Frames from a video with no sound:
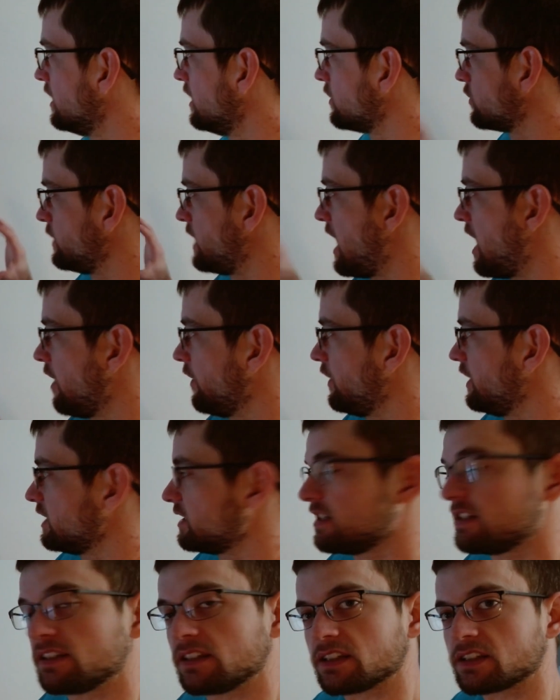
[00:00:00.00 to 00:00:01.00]
so now
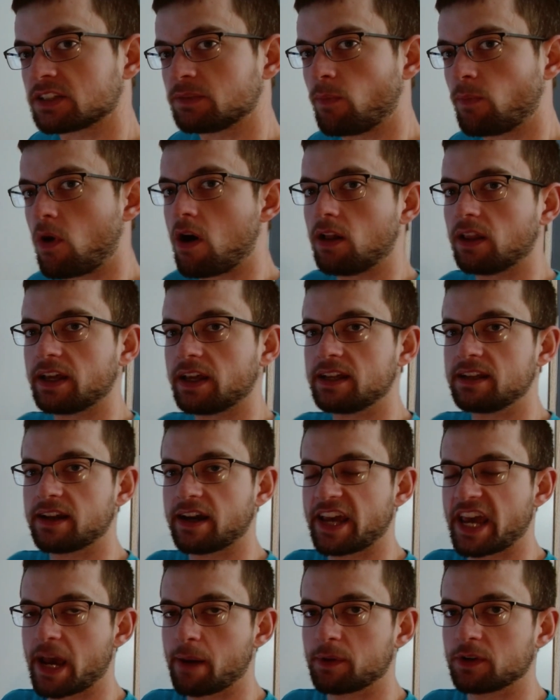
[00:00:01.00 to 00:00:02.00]
this is the small end
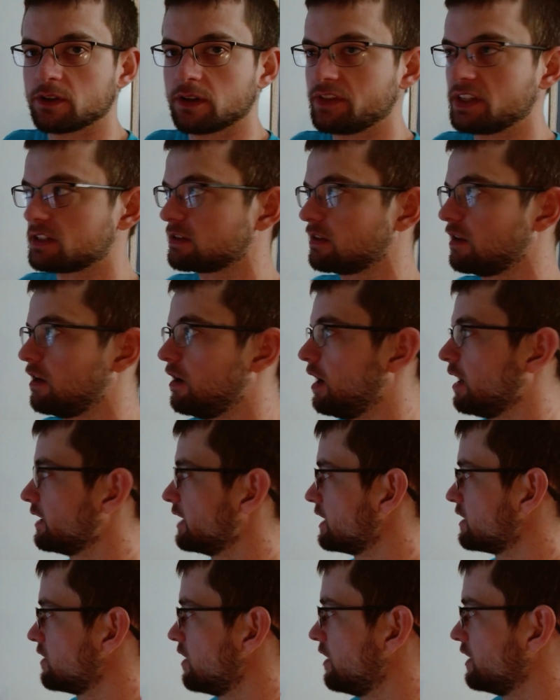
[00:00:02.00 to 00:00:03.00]
diameter of this log
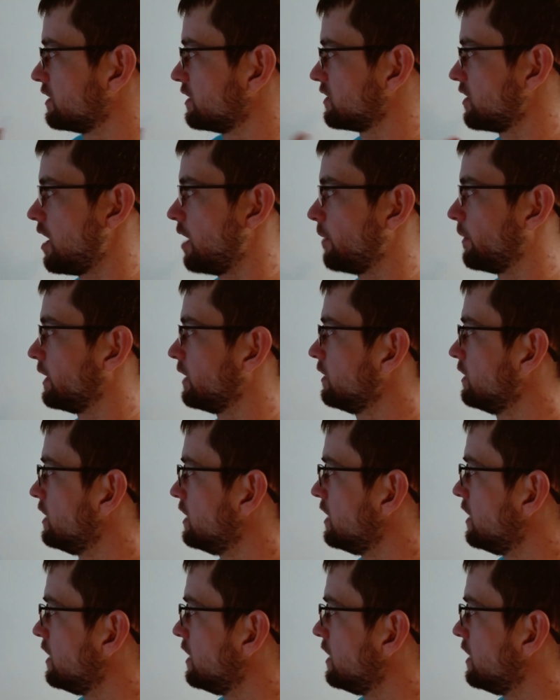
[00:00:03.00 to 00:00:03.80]
that's on the sawmill.